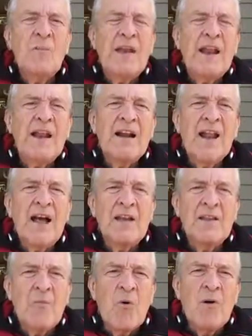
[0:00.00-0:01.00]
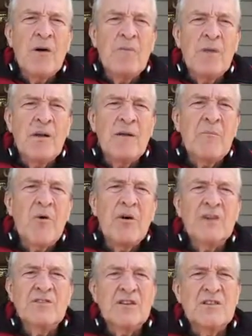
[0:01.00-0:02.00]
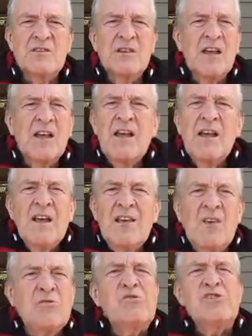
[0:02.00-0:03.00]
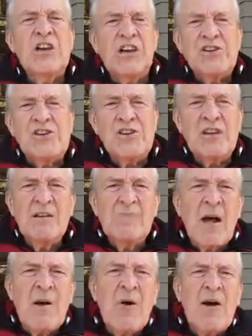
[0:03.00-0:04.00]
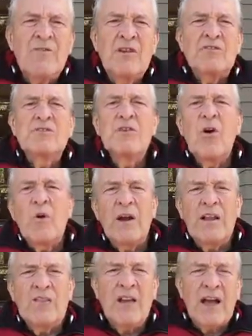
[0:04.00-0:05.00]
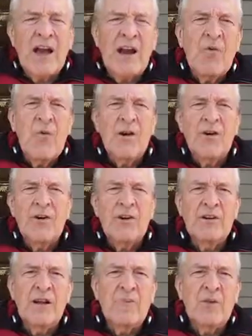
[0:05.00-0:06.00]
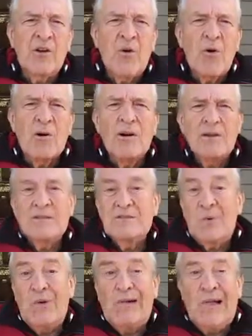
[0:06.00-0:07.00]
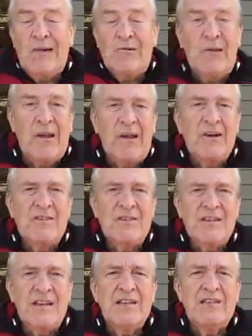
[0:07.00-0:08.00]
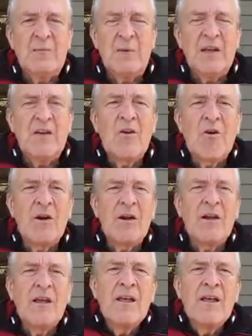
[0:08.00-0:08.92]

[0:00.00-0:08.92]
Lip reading: me at 8 o'clock in the morning, Monday morning. He says, "You chicken shit, my wife doesn't know anything. I don't want her coming to court." And I says, "Well, I don't care. She needs to be in court."